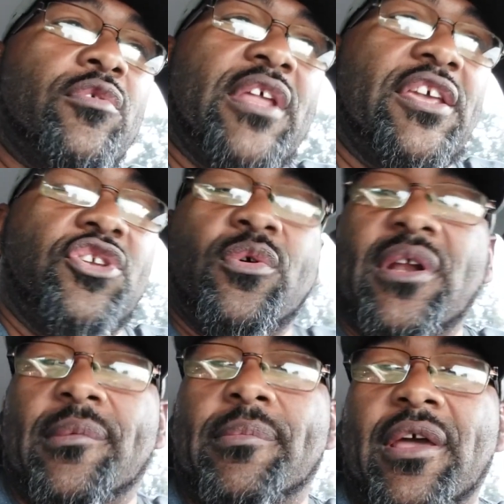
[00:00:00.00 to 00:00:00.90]
think you're
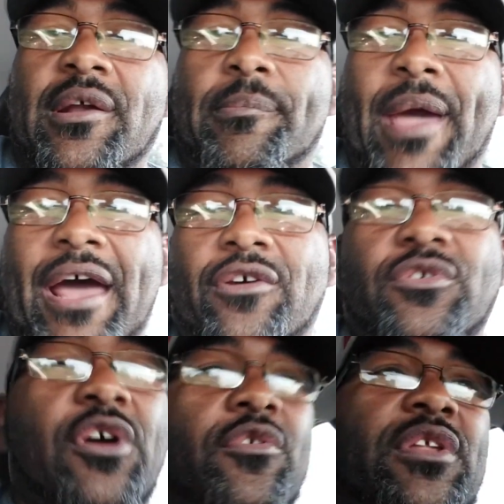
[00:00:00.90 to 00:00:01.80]
in a battle, you
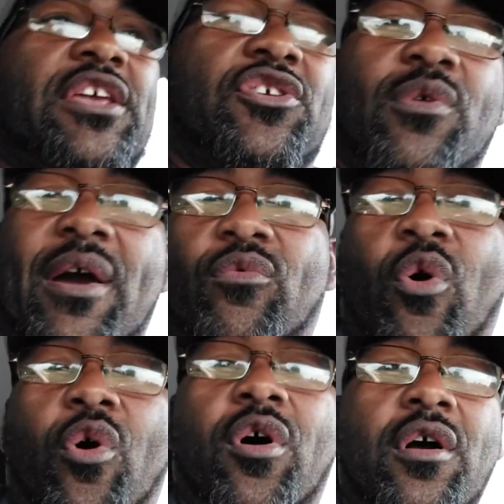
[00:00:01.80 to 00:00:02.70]
don't think you're at
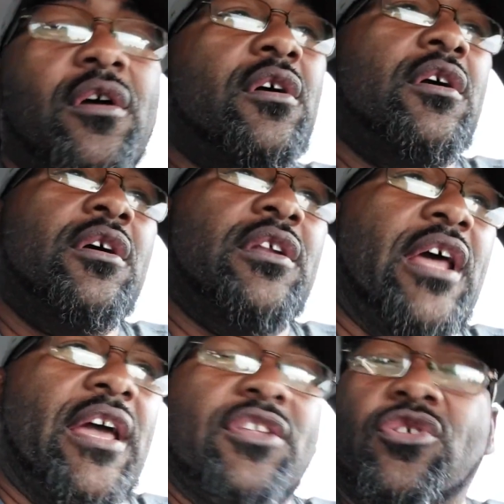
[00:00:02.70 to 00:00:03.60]
war,
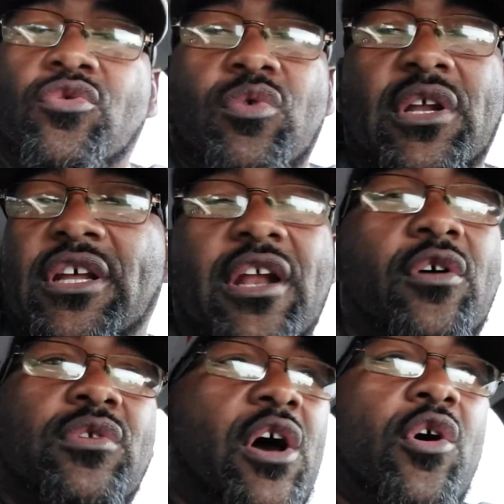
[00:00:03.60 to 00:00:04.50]
then you really
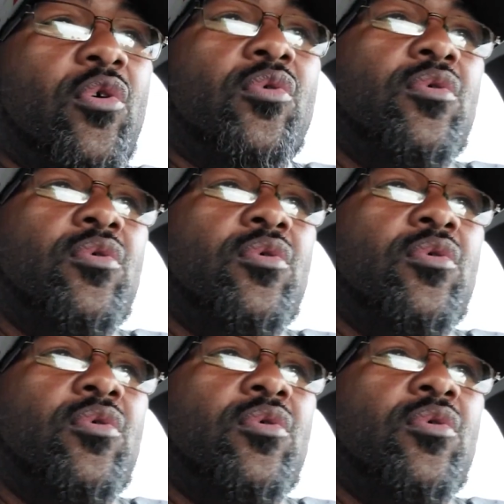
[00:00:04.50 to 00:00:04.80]
don't know.